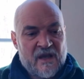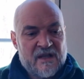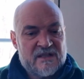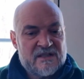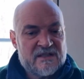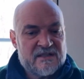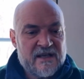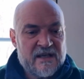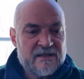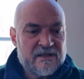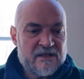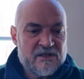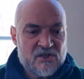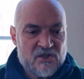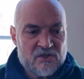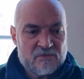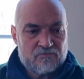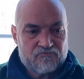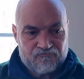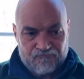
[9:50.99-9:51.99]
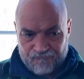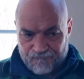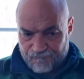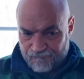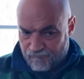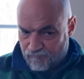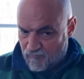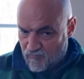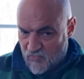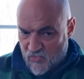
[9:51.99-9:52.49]
Instead, they just
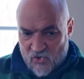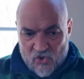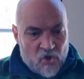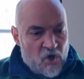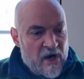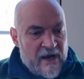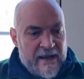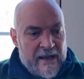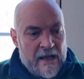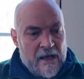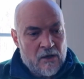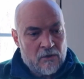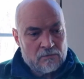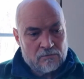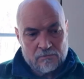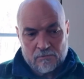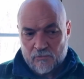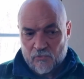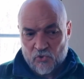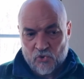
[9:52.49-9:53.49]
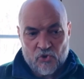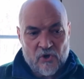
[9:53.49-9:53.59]
try out